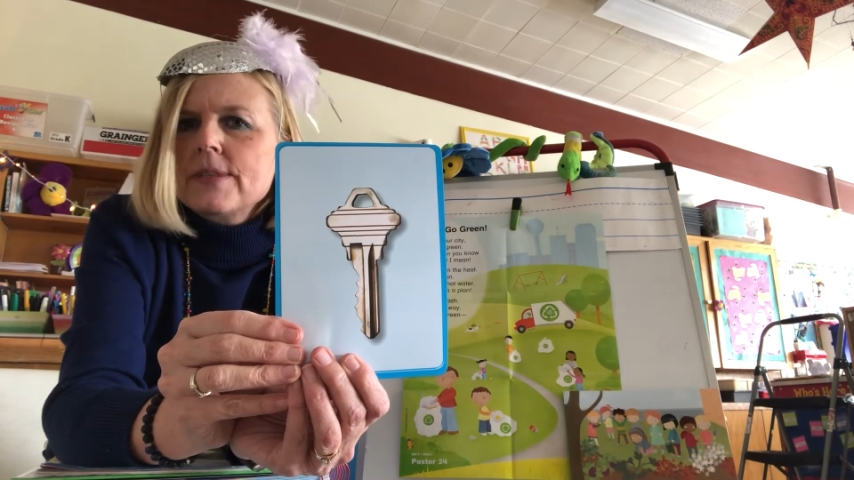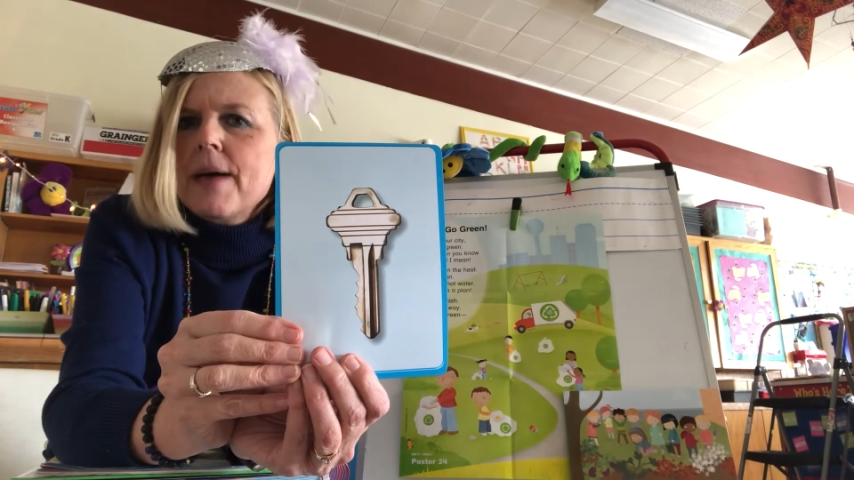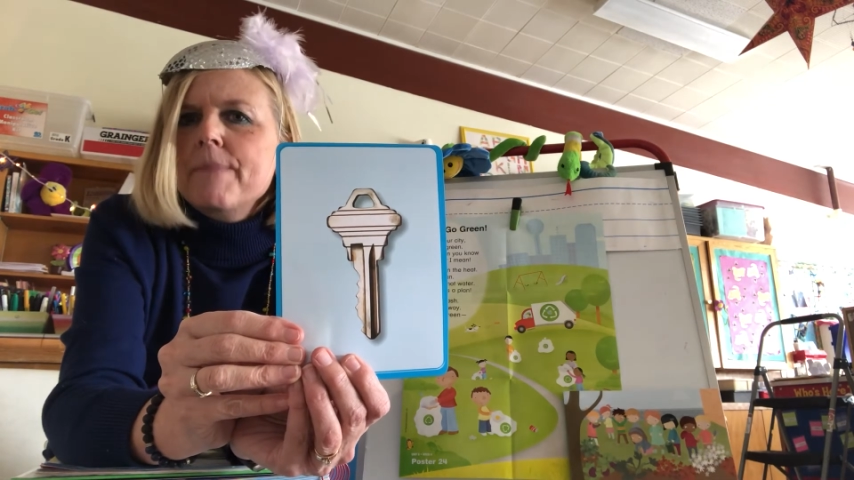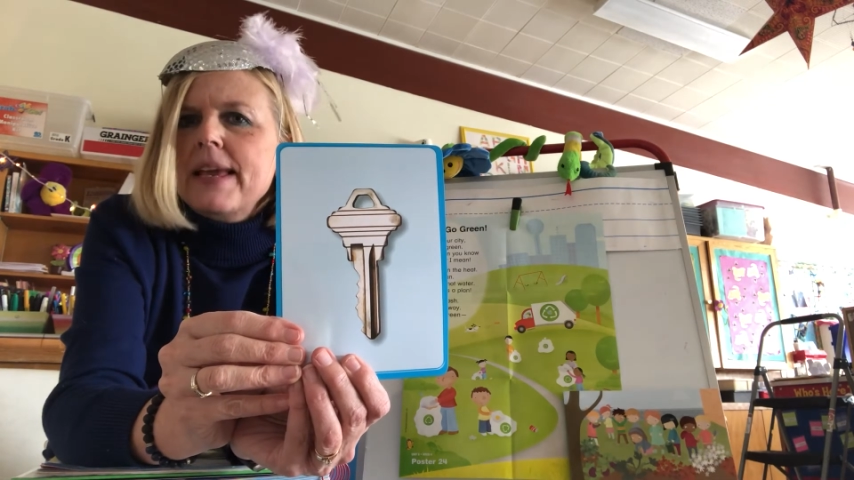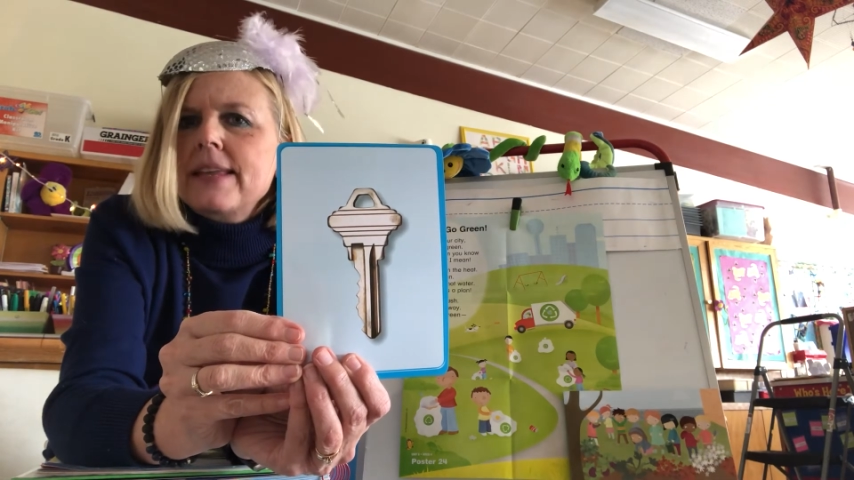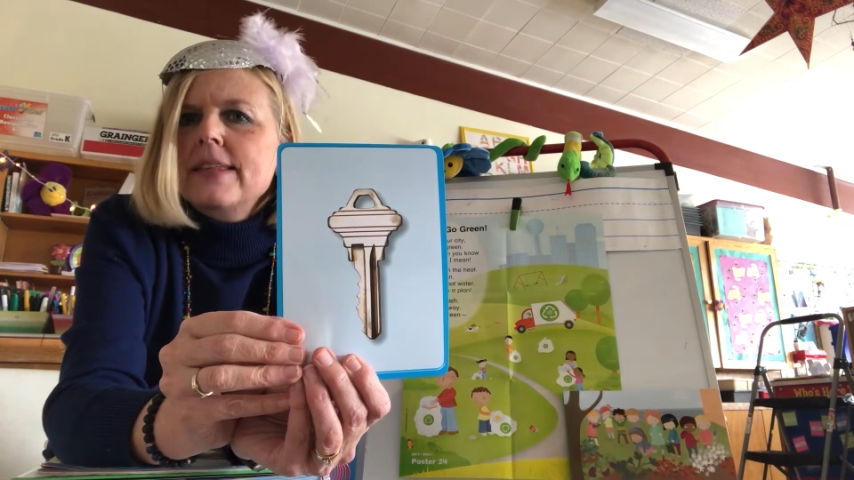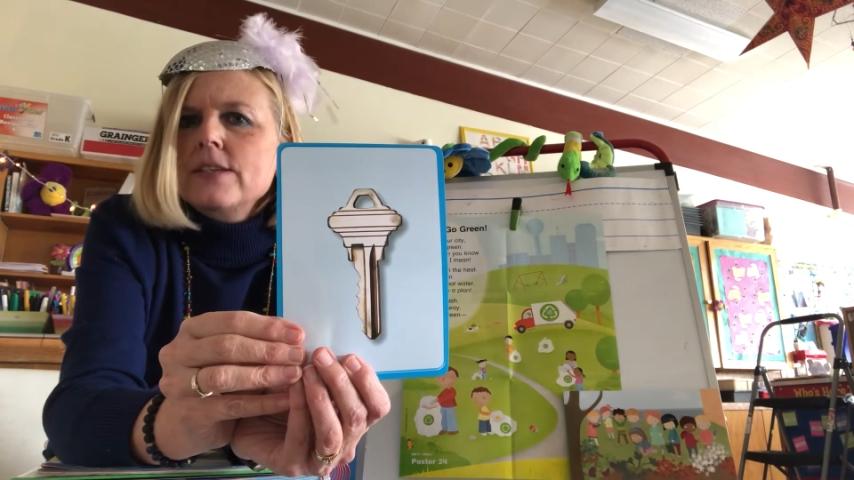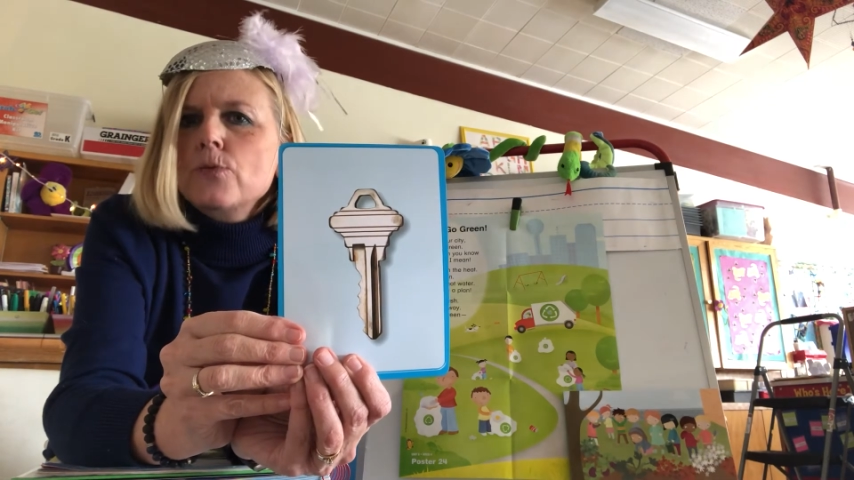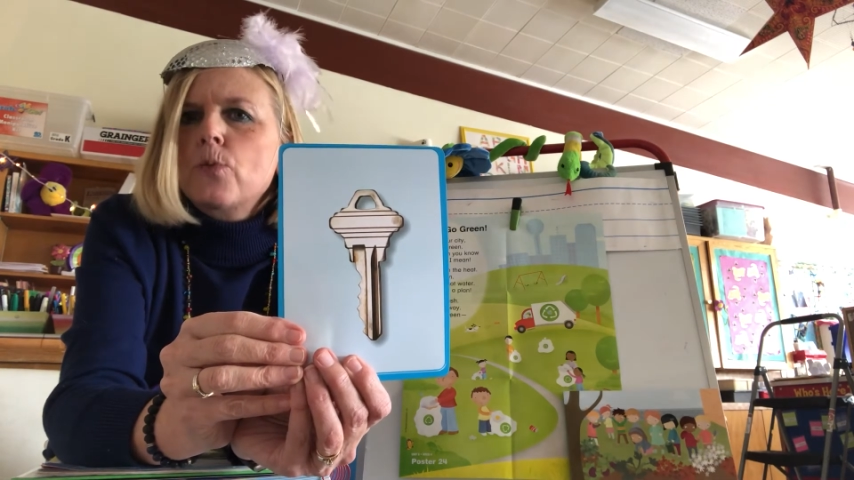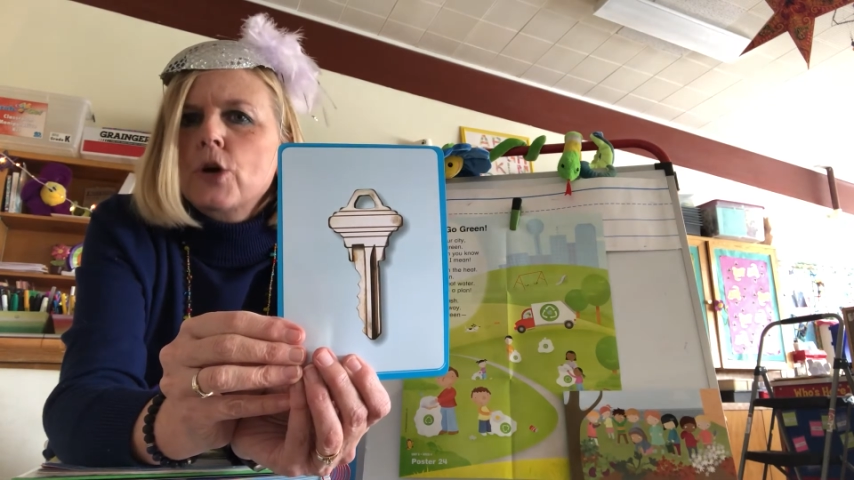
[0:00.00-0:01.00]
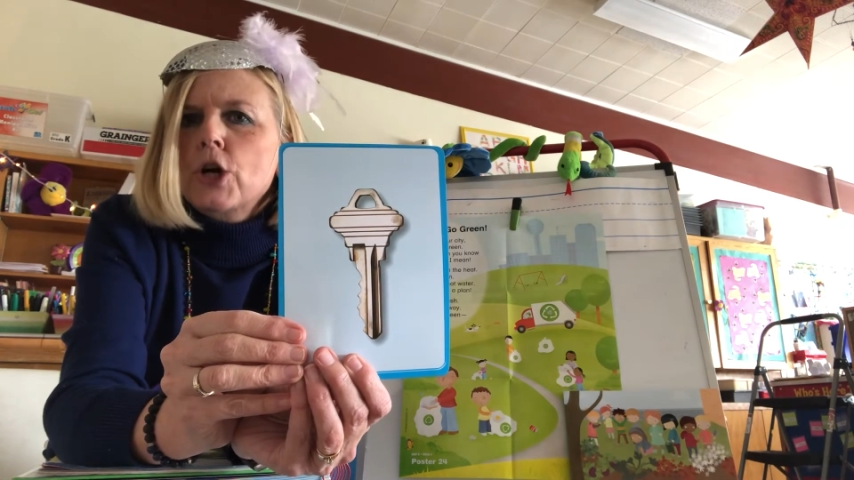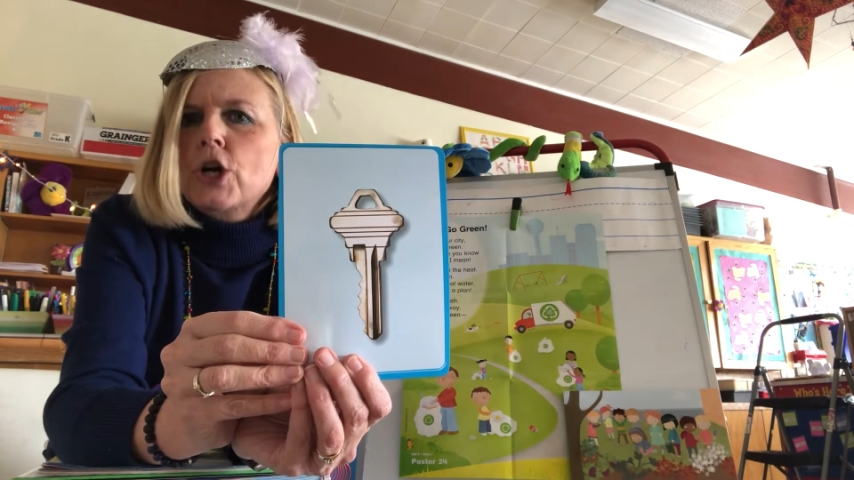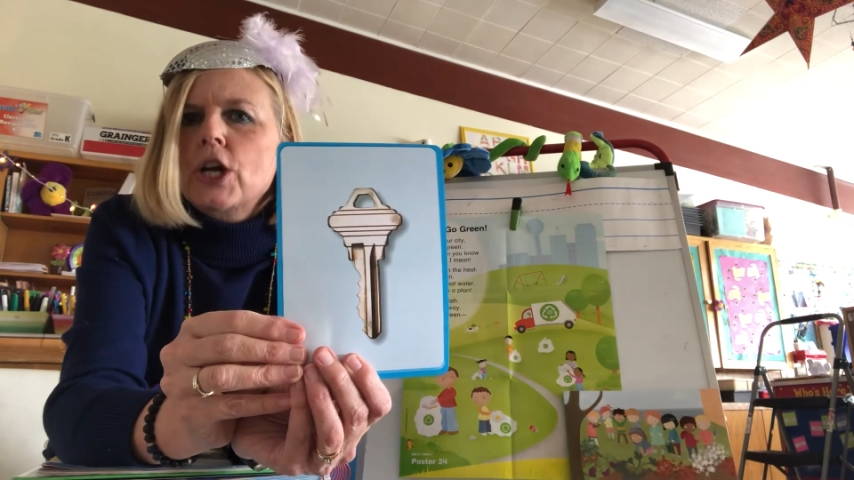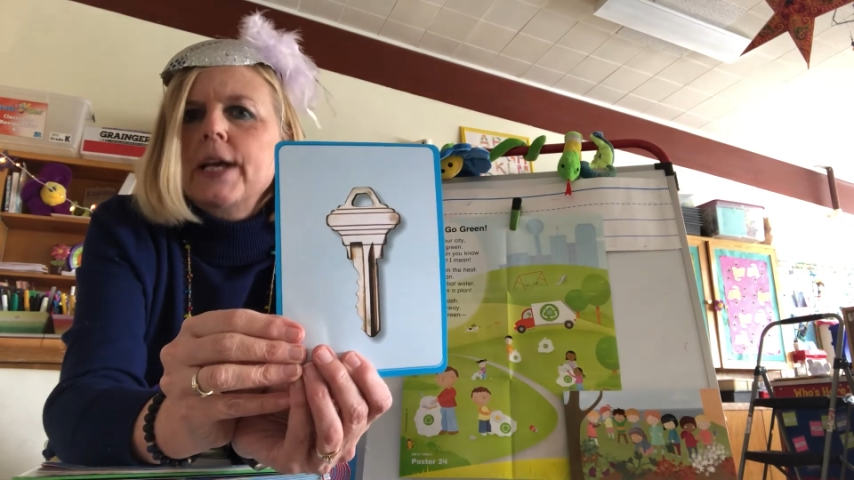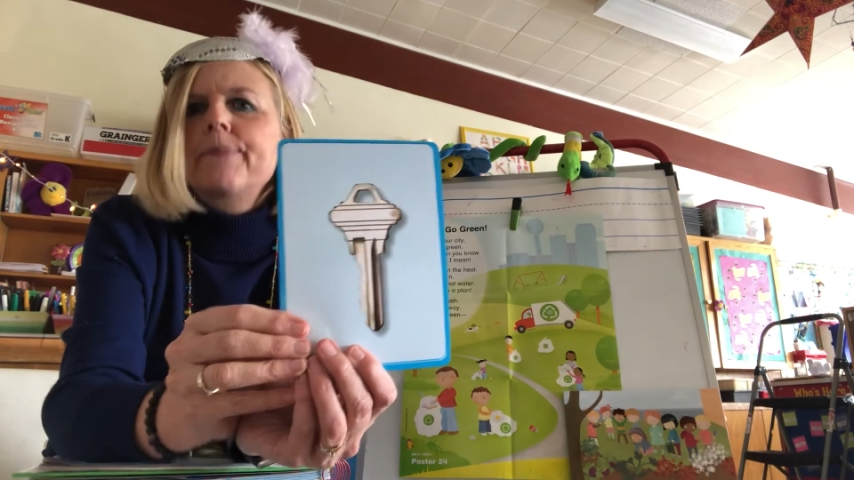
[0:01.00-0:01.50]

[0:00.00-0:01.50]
that make this word.